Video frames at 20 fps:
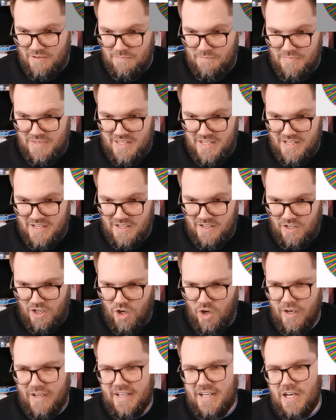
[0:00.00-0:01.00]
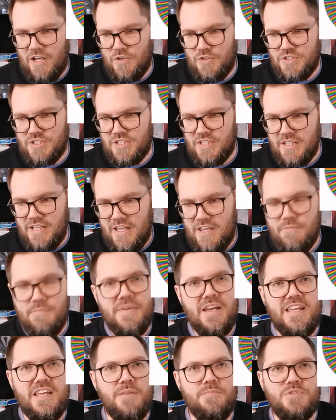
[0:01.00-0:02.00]
Mia, oh, I closed. If
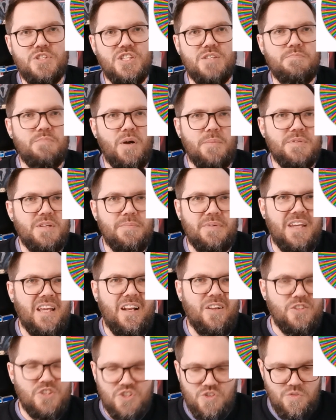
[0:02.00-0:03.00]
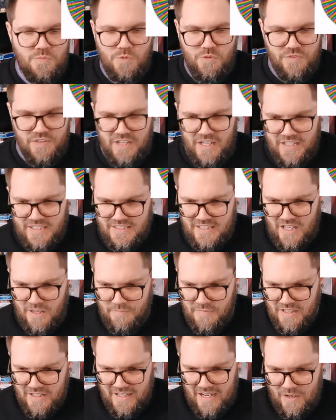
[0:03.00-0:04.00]
Mia Yim just pops up again, I'll just remove it next time.
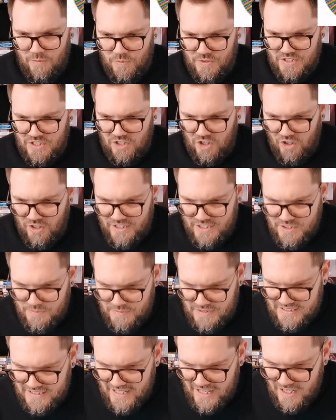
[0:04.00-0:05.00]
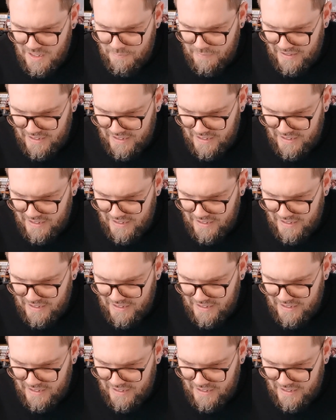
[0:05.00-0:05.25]
That was an honest mistake.